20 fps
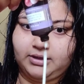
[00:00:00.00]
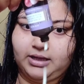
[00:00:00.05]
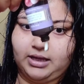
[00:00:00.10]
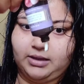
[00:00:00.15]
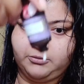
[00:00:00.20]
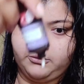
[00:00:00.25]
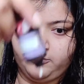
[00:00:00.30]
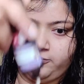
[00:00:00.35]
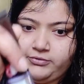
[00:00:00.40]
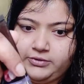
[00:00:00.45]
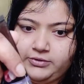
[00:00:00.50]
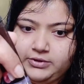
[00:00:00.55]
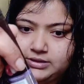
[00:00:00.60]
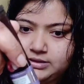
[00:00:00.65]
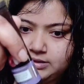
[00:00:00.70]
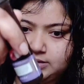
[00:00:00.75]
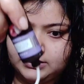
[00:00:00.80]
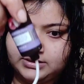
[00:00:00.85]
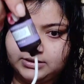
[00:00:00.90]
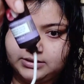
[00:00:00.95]
time of
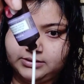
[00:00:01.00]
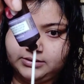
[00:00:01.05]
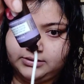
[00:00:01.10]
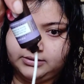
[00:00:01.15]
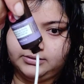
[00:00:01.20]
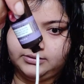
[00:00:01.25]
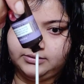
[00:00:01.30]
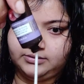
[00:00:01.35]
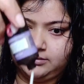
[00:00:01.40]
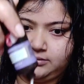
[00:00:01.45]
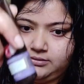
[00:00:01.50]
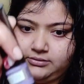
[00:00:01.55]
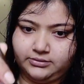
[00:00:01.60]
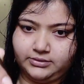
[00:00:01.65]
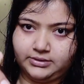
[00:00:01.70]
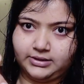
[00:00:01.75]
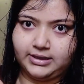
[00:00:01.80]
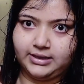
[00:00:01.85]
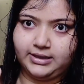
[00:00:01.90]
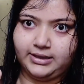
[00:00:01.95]
this.
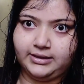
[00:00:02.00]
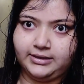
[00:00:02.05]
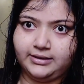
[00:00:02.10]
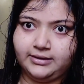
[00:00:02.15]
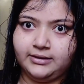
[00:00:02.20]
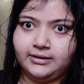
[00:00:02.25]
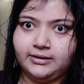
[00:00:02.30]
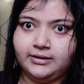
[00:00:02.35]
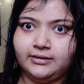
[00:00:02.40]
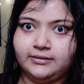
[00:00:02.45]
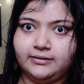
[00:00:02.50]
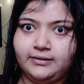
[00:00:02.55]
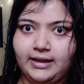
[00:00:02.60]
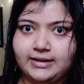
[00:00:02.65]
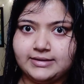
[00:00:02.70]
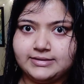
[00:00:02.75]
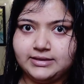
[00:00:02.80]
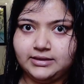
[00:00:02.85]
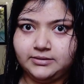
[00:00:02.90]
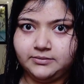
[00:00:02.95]
Right,
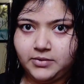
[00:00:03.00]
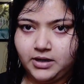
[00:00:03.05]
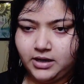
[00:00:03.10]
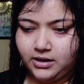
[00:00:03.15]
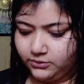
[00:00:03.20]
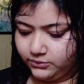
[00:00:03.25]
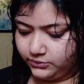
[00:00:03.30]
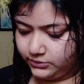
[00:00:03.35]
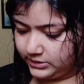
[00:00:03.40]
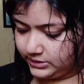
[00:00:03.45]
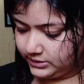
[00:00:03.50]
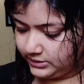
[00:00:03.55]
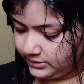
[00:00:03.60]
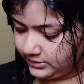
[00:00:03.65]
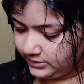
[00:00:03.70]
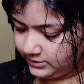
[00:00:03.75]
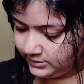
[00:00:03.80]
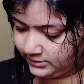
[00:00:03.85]
that's the amount.